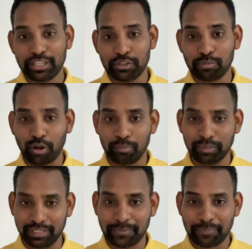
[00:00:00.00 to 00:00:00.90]
you
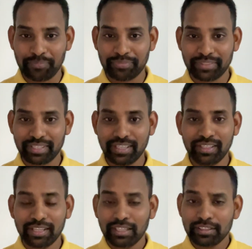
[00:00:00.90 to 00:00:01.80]
properly. Yeah,
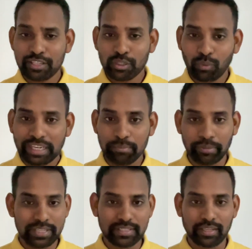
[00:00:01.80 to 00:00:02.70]
this is quite
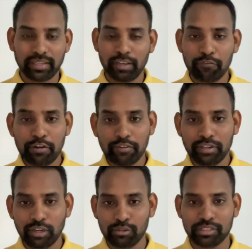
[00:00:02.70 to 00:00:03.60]
basic. Everyone
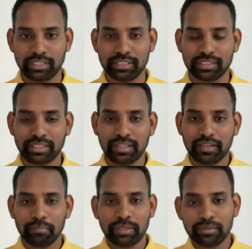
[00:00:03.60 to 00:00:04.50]
knows this.
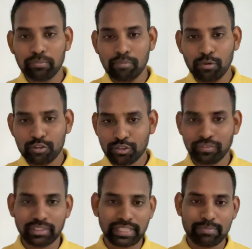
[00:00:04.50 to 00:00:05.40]
But most of
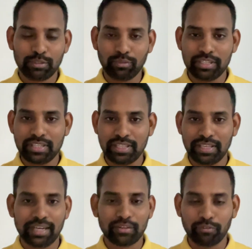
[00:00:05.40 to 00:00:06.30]
the times we see
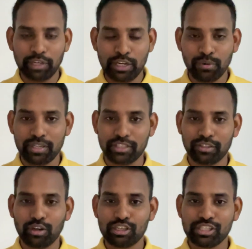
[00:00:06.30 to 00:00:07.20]
that video is
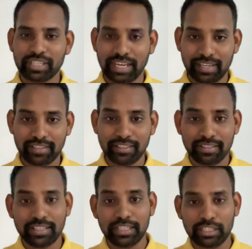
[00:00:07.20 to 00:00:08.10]
not shared in the
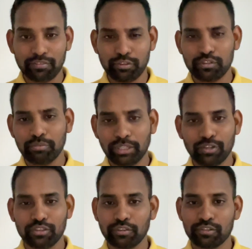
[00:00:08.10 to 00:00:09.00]
interviews
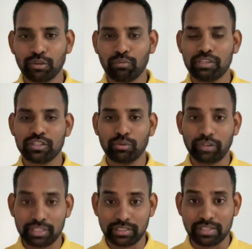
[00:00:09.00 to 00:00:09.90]
because of so and so
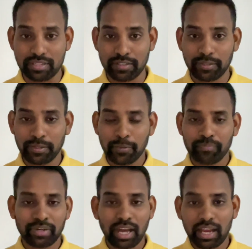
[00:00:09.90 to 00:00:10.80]
reasons.
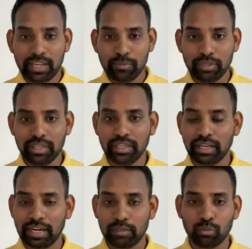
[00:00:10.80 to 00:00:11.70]
But I will
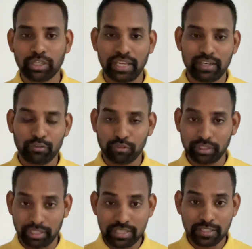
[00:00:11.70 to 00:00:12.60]
advocate for
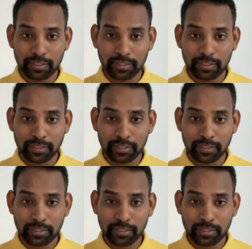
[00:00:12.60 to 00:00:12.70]
this.